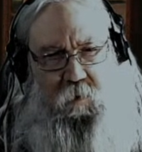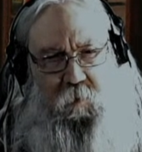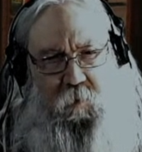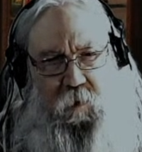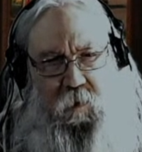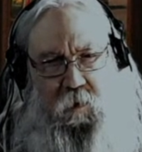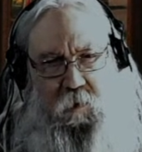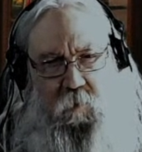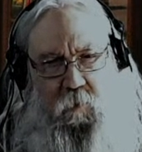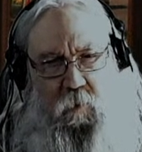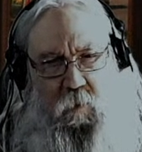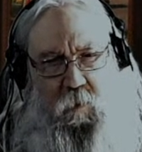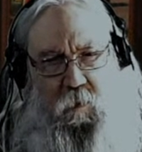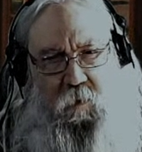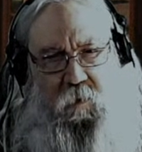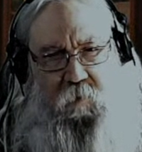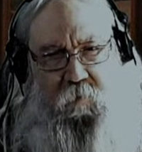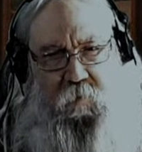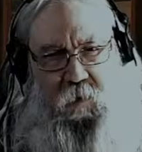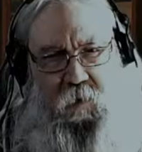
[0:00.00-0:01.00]
you how to become one
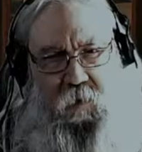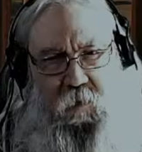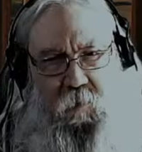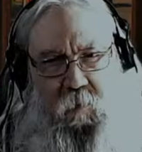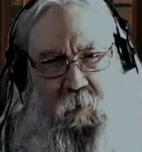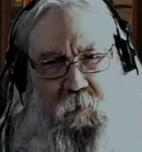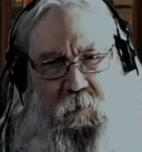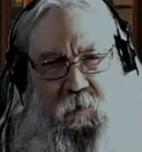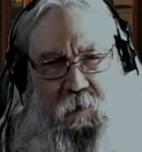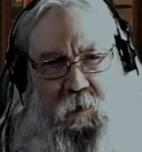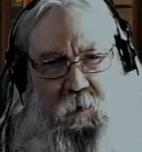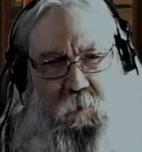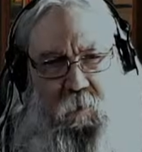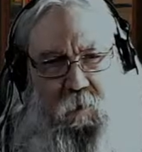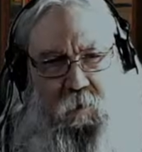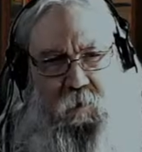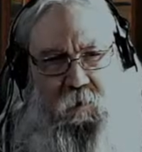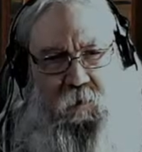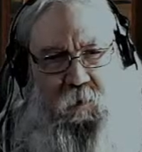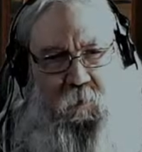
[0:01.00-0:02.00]
of them. They know presenting
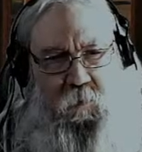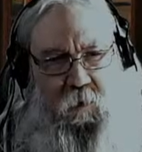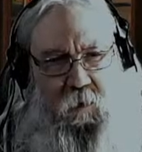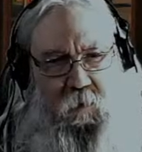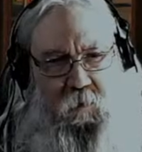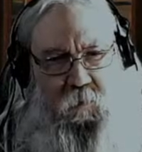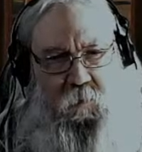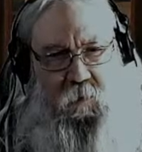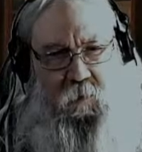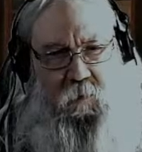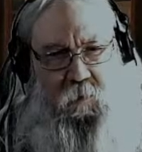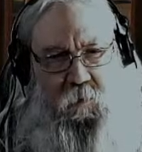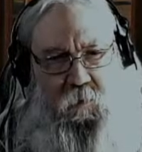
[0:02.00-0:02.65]
with the same thoughts.